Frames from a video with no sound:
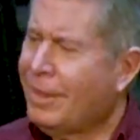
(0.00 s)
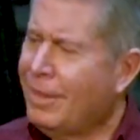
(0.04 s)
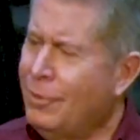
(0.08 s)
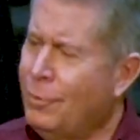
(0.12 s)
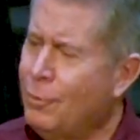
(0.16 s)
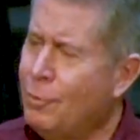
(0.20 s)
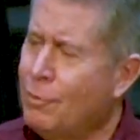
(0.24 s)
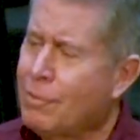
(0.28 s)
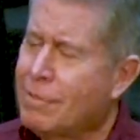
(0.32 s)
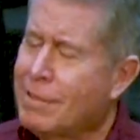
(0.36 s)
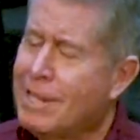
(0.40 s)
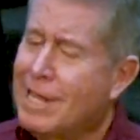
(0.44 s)
it
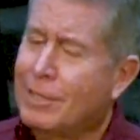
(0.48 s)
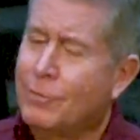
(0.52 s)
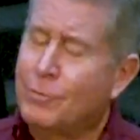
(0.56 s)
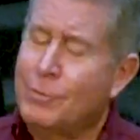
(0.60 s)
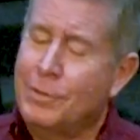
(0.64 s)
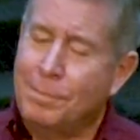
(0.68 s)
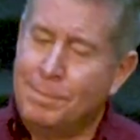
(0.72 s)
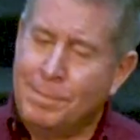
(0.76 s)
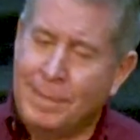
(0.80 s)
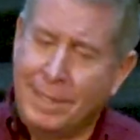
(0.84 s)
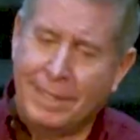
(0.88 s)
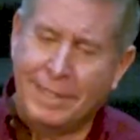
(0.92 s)
was like
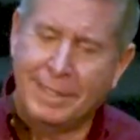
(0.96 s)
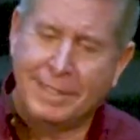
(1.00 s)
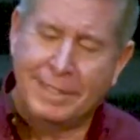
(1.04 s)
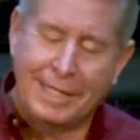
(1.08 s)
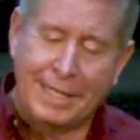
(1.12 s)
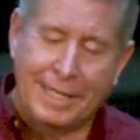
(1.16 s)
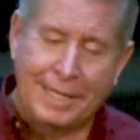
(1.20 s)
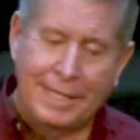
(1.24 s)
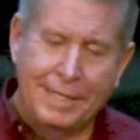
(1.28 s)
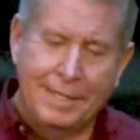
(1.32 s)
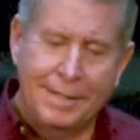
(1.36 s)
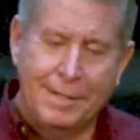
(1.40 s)
when
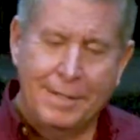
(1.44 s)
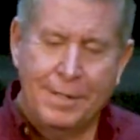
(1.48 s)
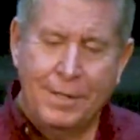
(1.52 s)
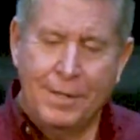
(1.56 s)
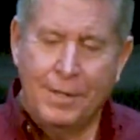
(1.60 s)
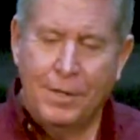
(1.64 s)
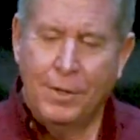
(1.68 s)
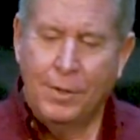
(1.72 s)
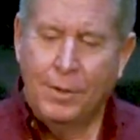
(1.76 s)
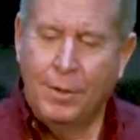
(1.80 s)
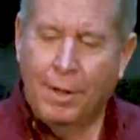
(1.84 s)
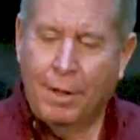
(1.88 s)
Melody,
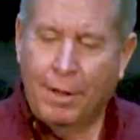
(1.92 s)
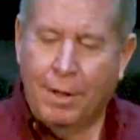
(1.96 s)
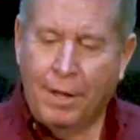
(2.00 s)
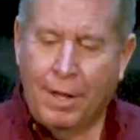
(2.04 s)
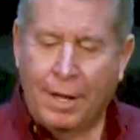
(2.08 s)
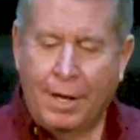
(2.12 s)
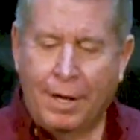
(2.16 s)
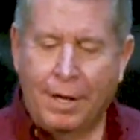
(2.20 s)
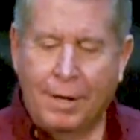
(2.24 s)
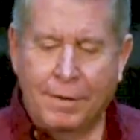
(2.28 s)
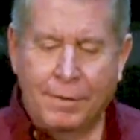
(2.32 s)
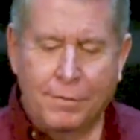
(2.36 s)

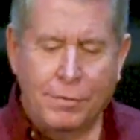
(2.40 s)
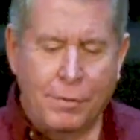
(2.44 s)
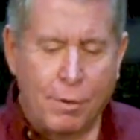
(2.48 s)
uh,